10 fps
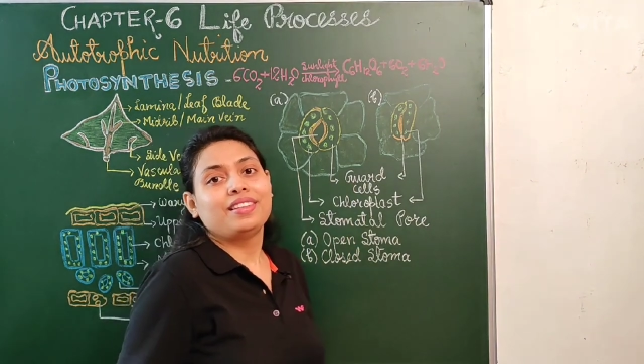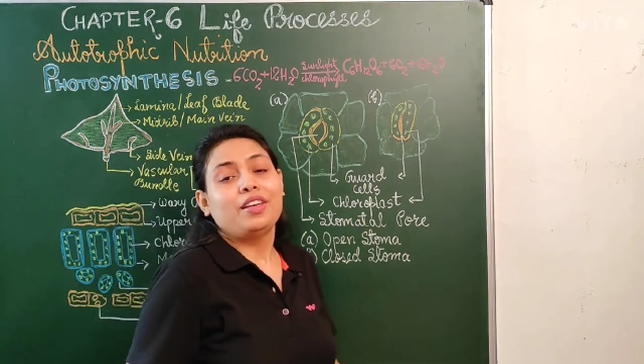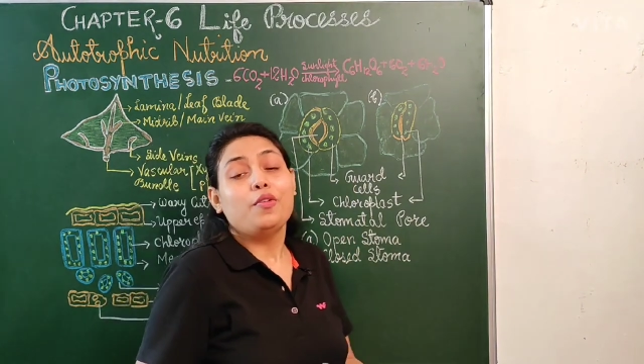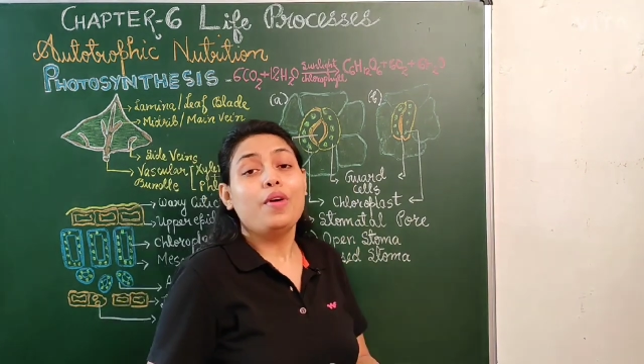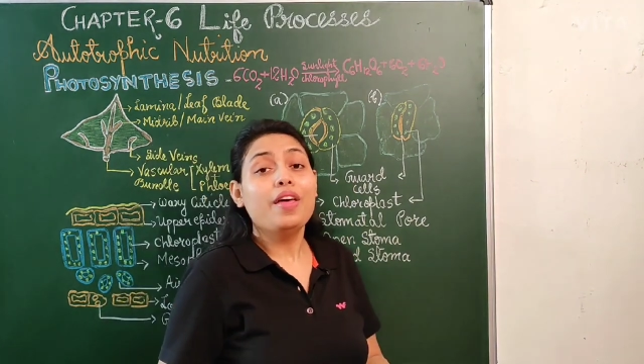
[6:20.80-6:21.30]

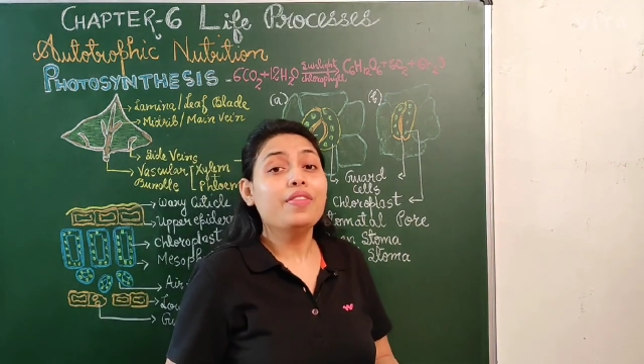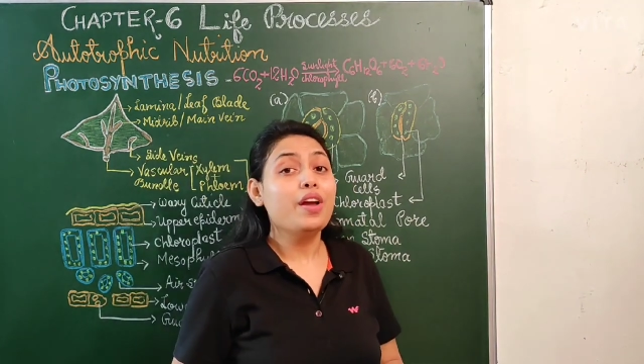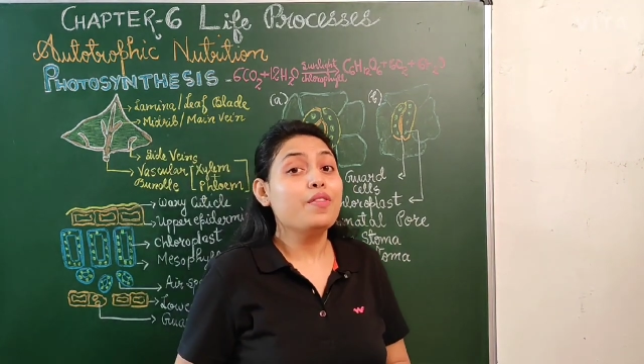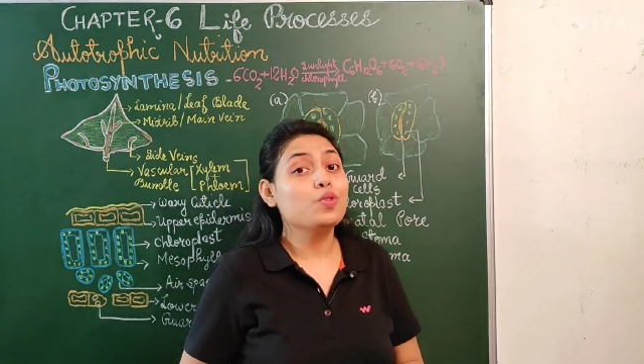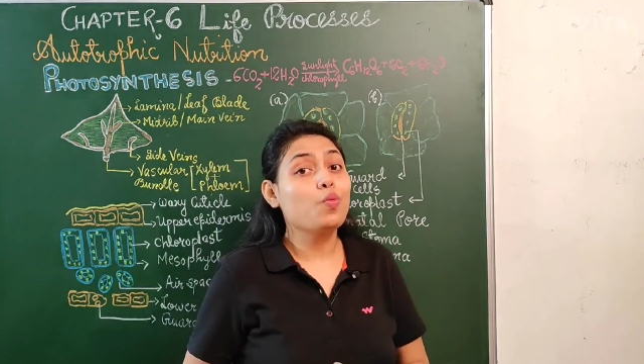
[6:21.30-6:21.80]
When
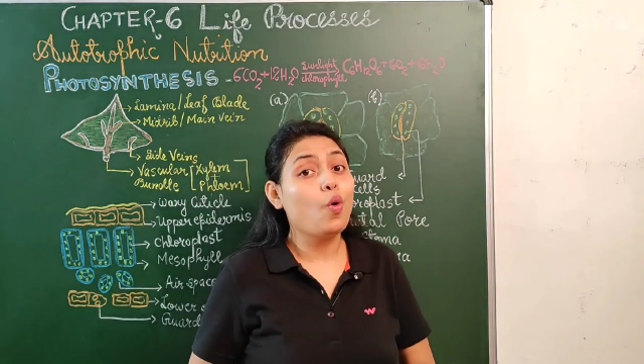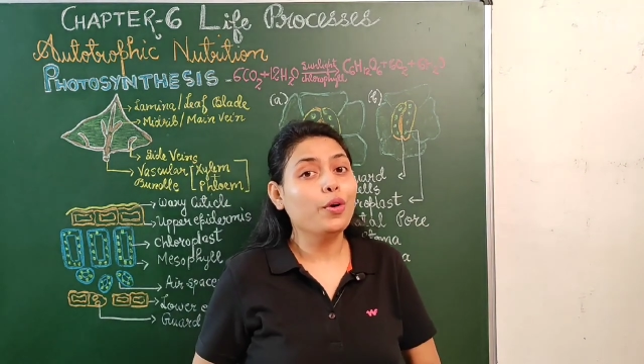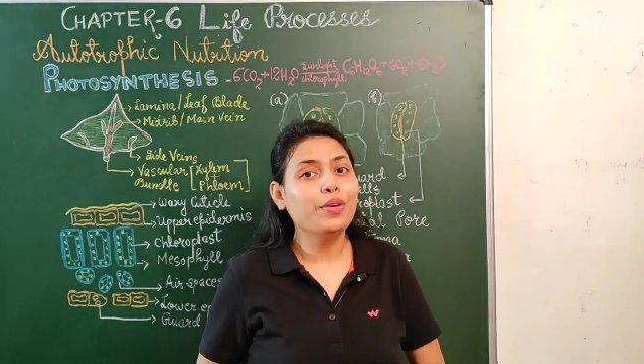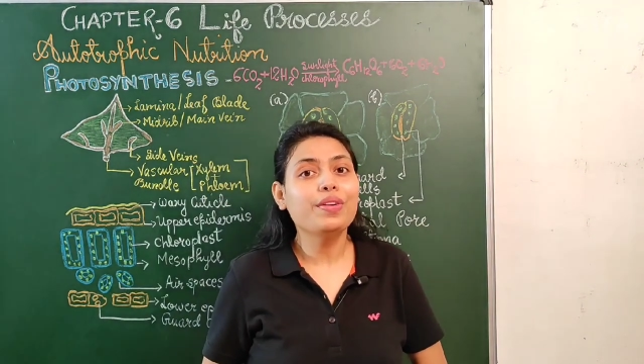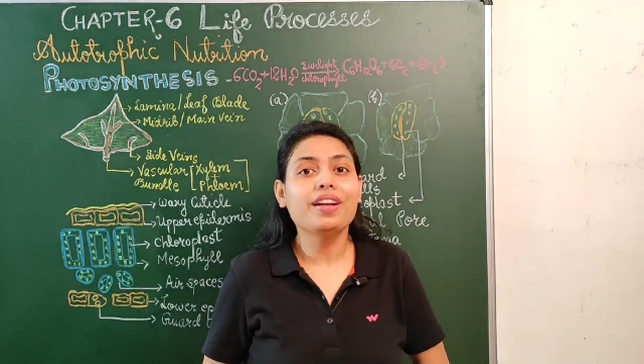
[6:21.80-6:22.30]
there is
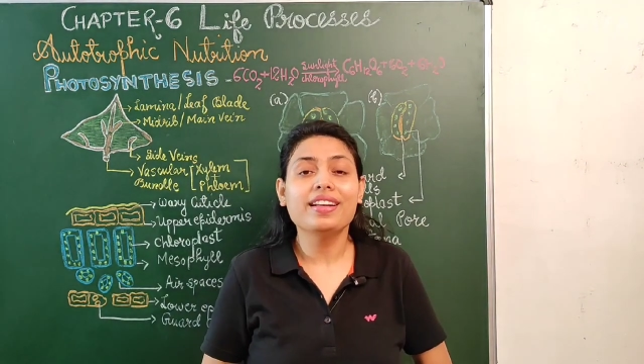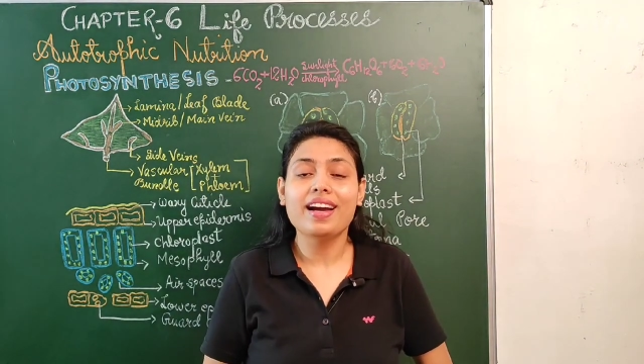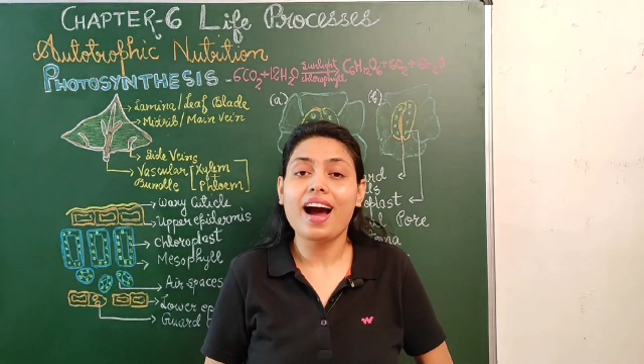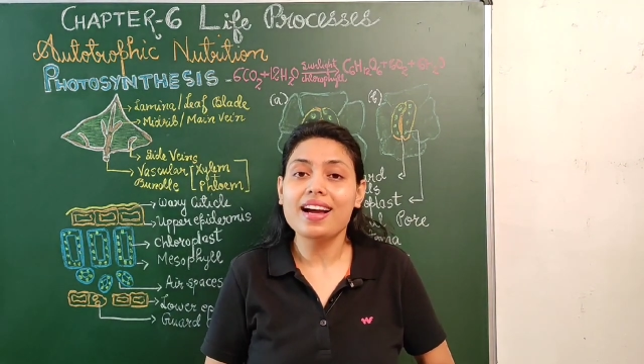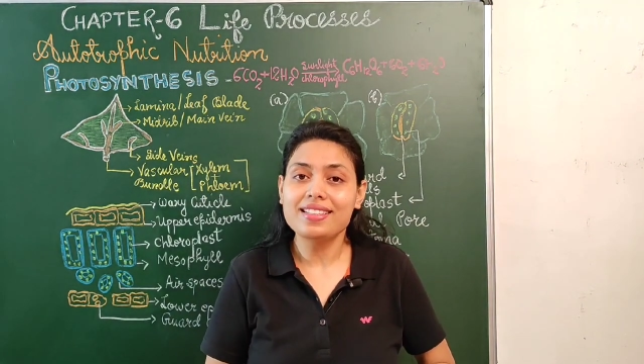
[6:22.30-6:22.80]
water in
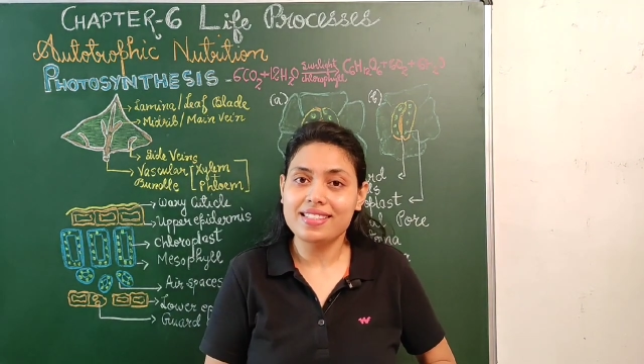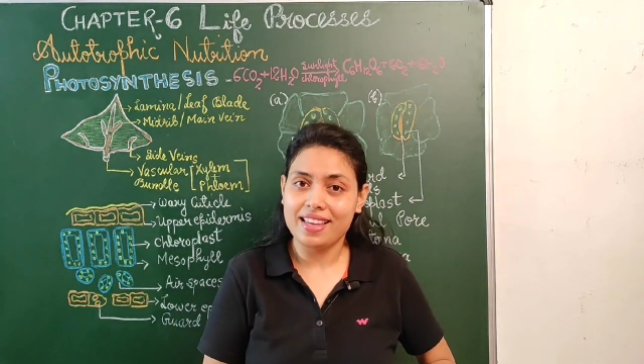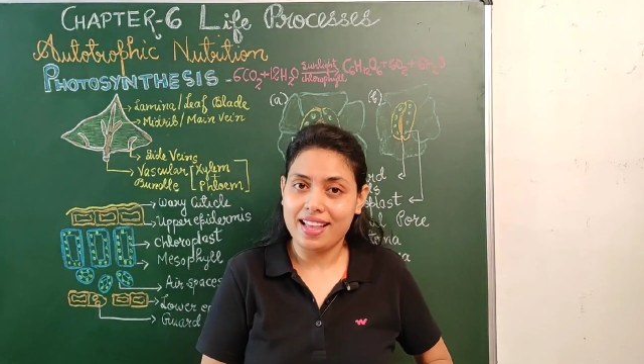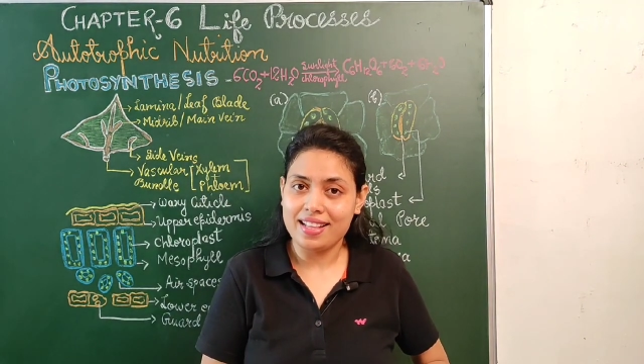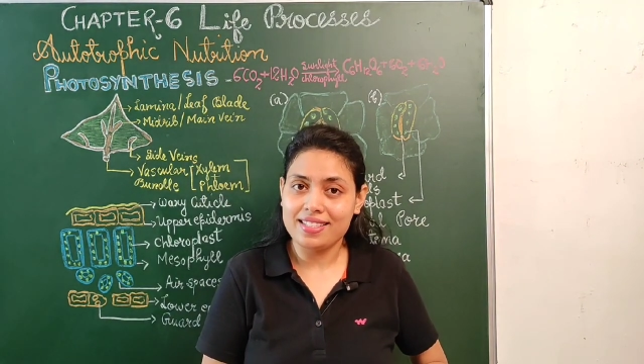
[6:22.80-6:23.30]
guard
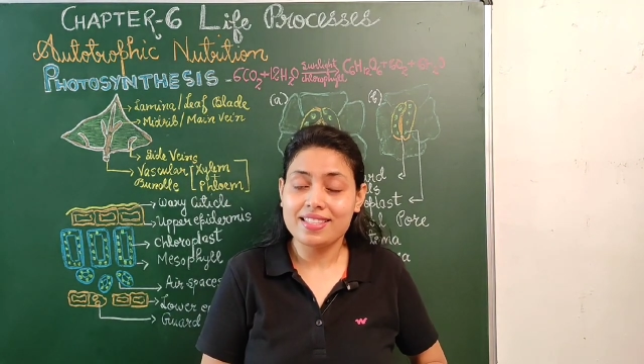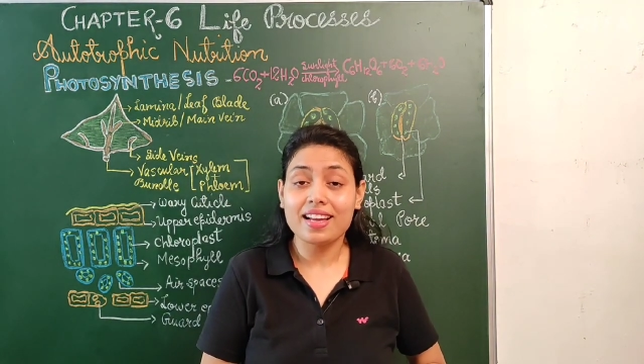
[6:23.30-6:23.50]
cells,